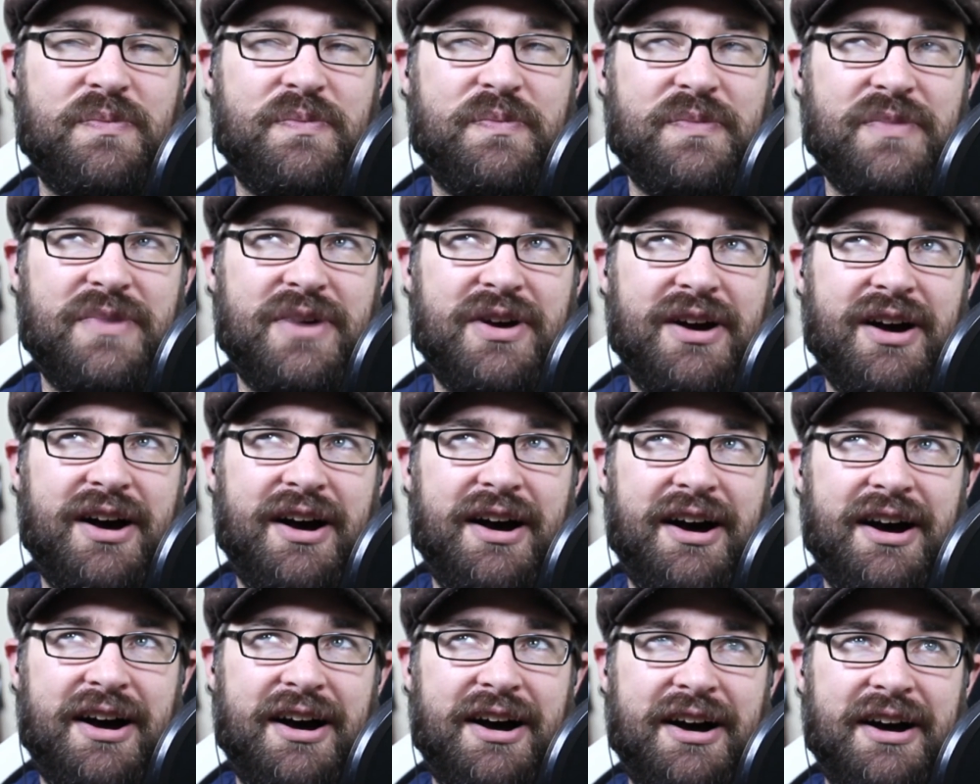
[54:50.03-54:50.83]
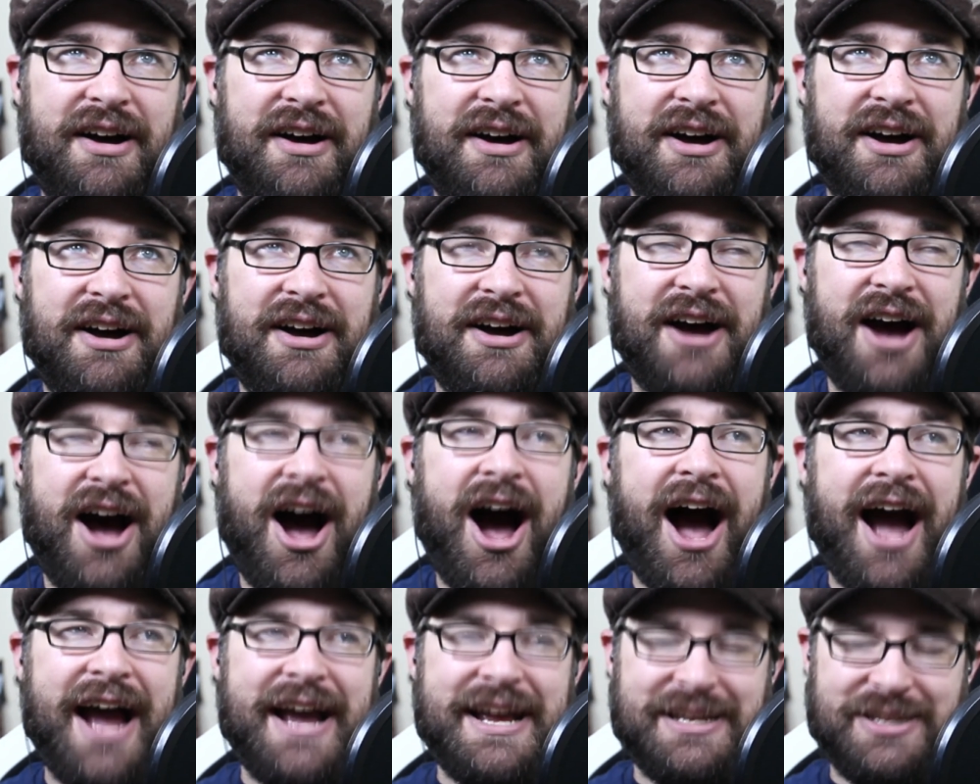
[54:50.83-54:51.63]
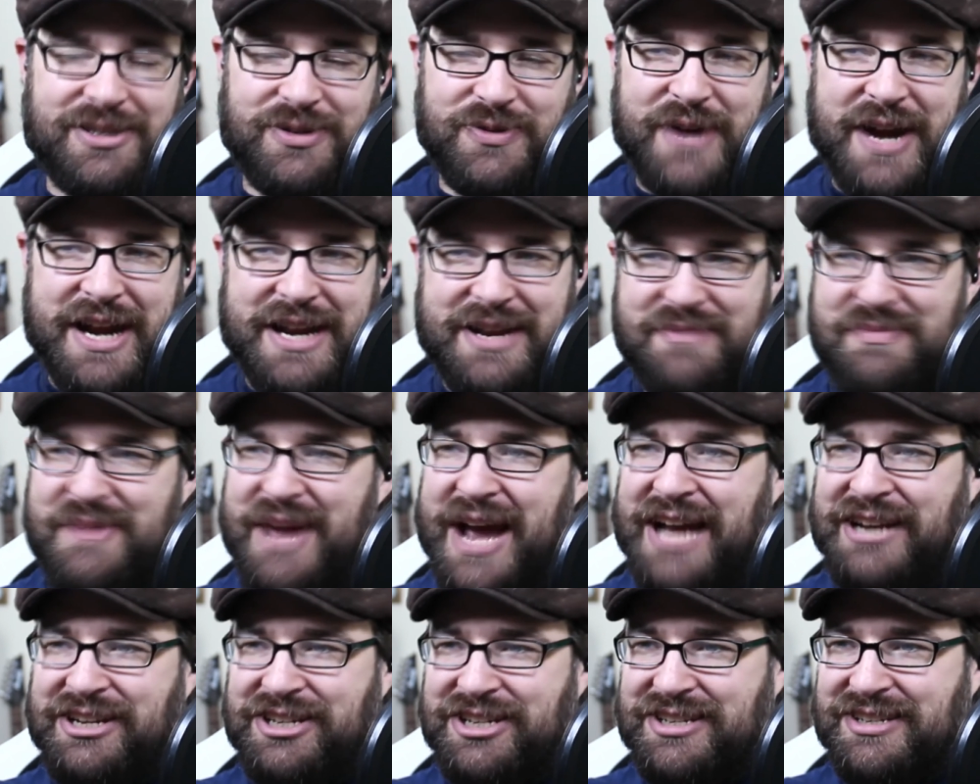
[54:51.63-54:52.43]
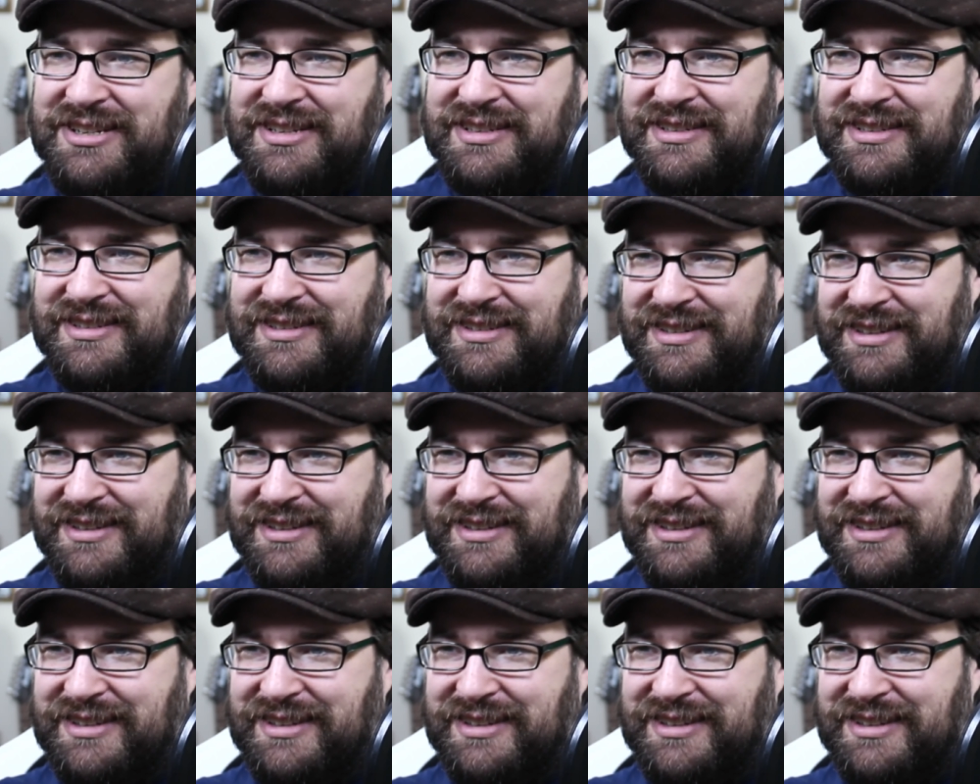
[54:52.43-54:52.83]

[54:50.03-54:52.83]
highest rated matches.